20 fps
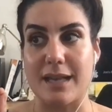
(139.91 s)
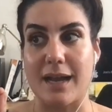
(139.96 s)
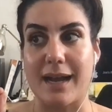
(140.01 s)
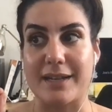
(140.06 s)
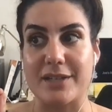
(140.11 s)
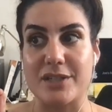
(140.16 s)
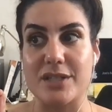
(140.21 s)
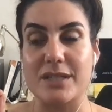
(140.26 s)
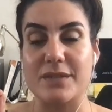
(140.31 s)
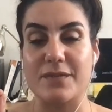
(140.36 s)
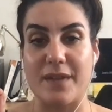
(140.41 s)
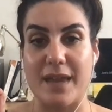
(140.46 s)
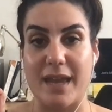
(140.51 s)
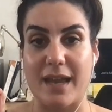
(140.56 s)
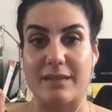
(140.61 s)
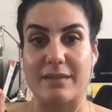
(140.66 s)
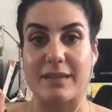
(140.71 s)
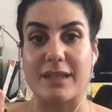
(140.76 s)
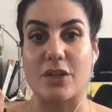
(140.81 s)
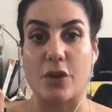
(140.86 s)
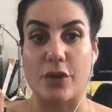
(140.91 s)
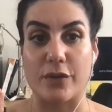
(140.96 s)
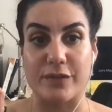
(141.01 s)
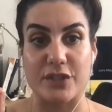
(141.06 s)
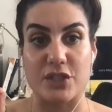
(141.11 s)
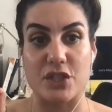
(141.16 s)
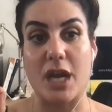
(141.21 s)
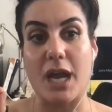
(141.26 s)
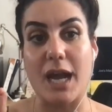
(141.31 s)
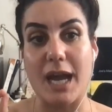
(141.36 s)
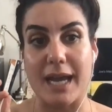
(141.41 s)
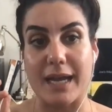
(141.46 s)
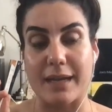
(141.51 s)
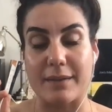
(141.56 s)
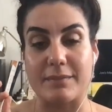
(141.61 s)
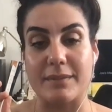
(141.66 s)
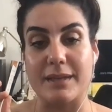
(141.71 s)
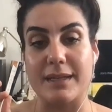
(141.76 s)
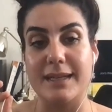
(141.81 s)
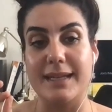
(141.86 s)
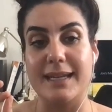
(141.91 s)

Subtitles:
I just found that over time,